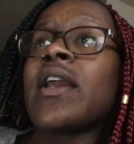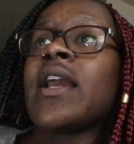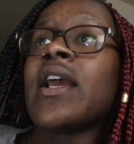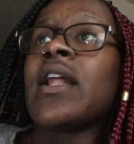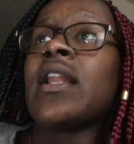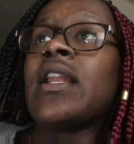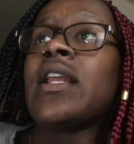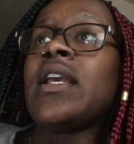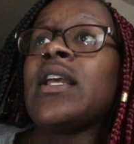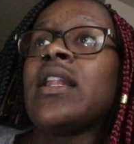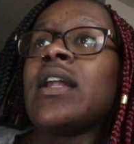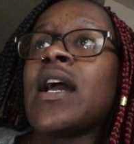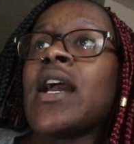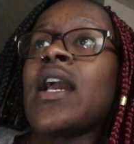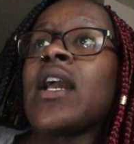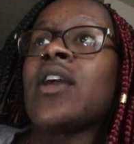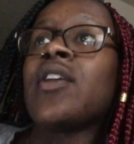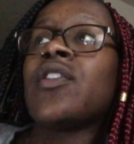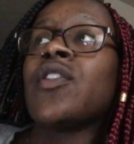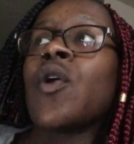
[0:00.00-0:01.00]
Kelly,
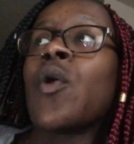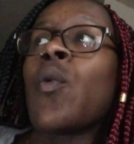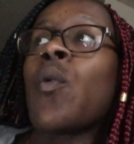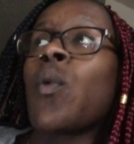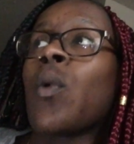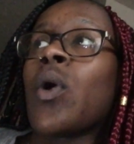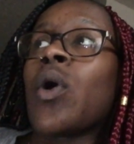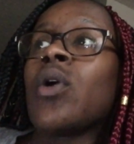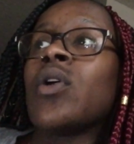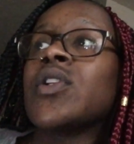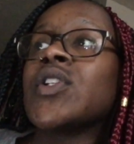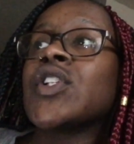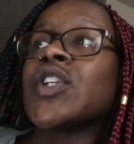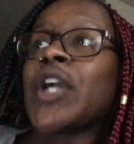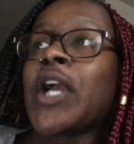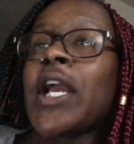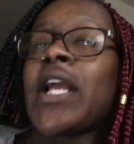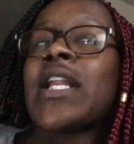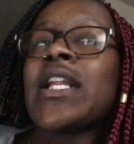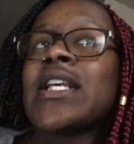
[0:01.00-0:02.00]
like the world's
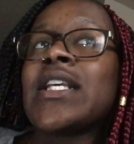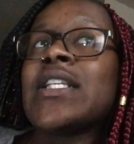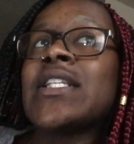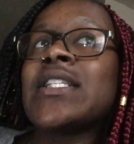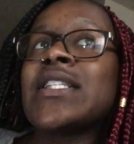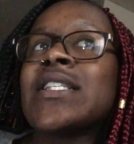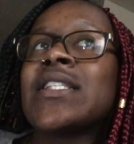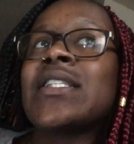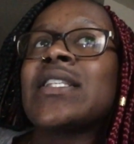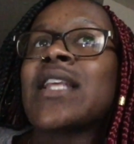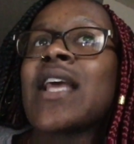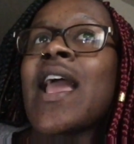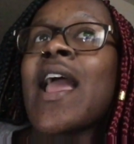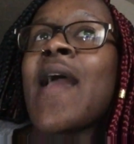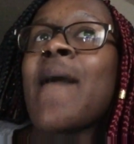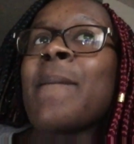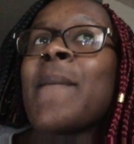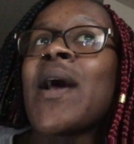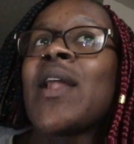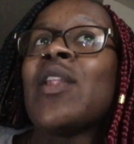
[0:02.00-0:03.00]
greatest
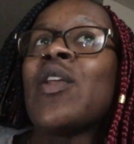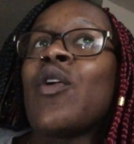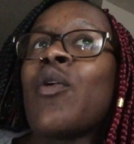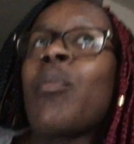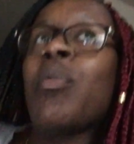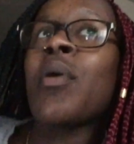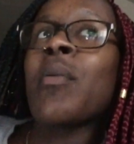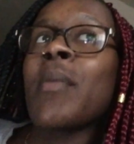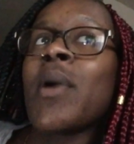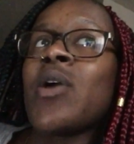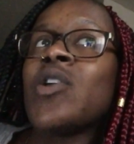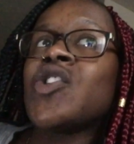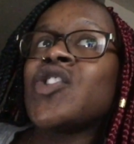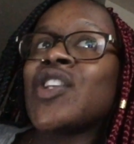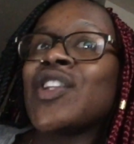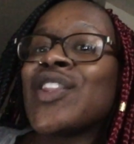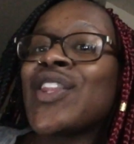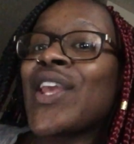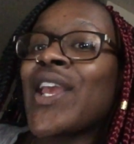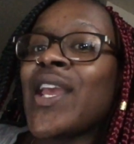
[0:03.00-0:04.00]
at my little
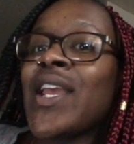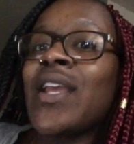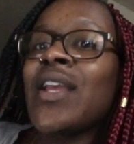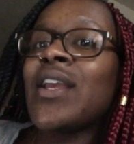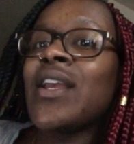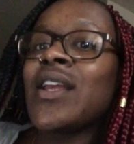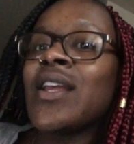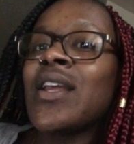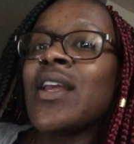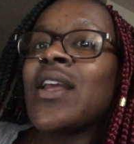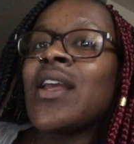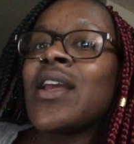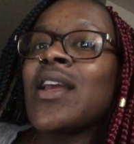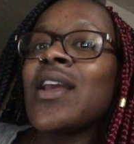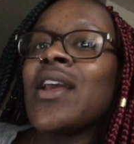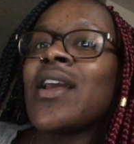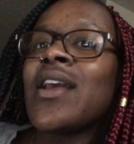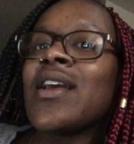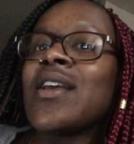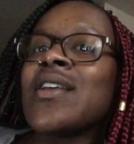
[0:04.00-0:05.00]
promotion thing.
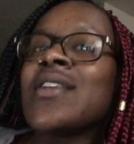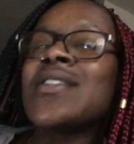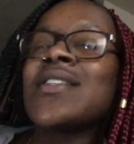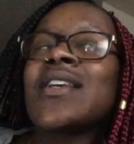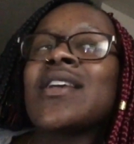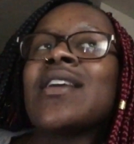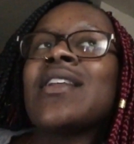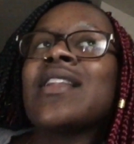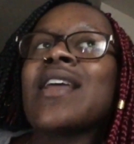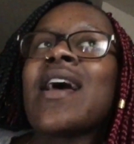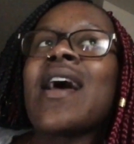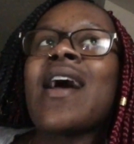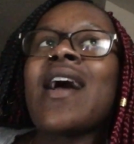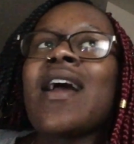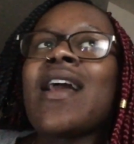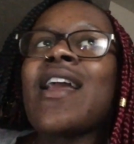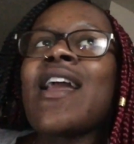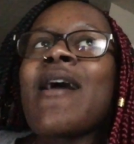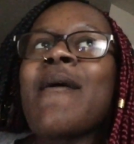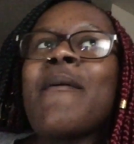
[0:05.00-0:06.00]
Singing the
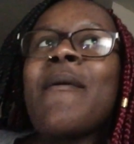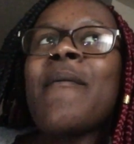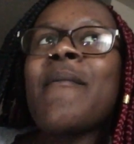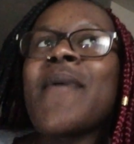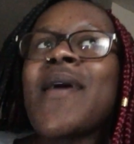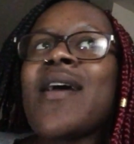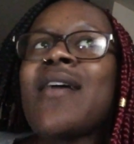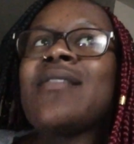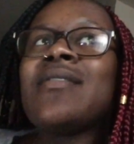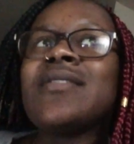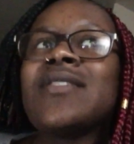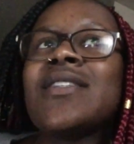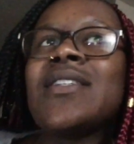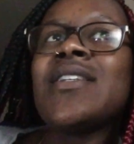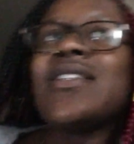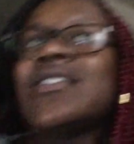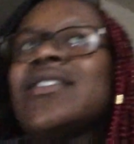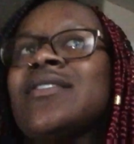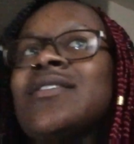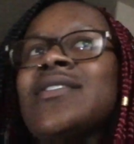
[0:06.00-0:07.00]
I am a
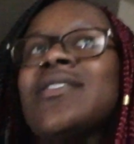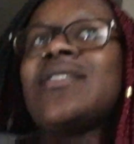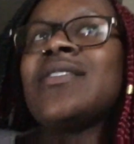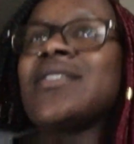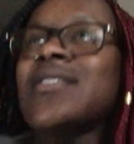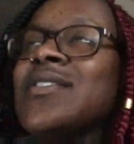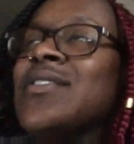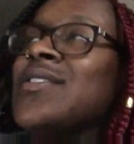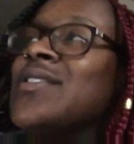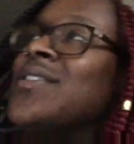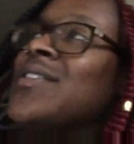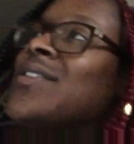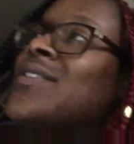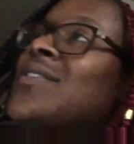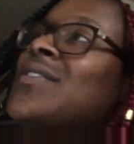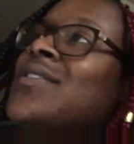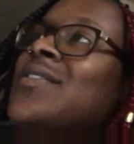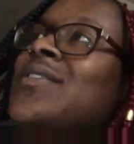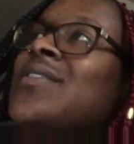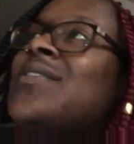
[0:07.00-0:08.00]
mountain.
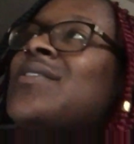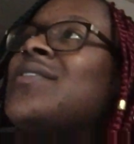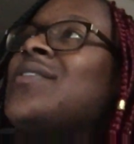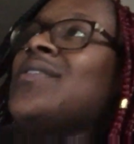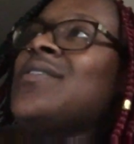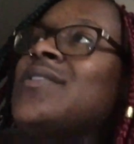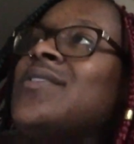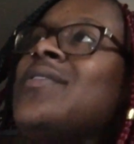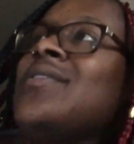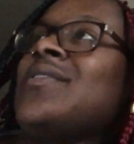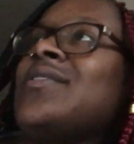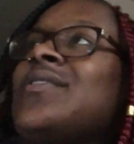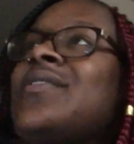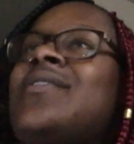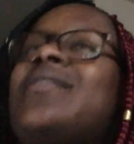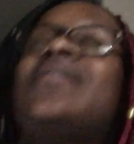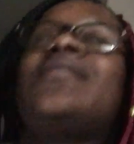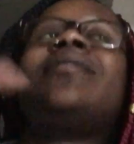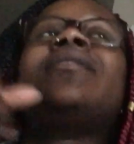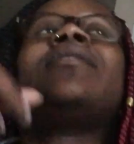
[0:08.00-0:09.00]
I am
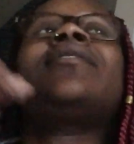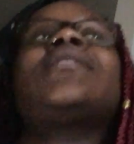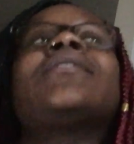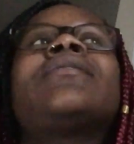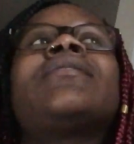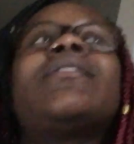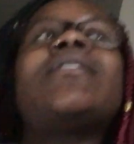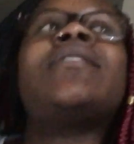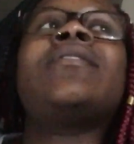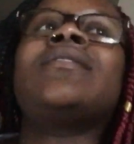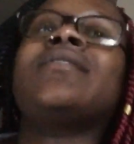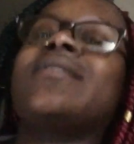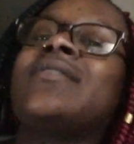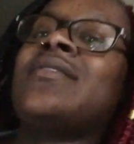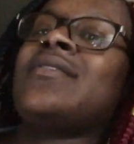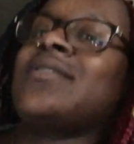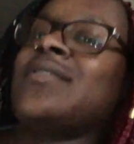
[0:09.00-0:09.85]
a tree.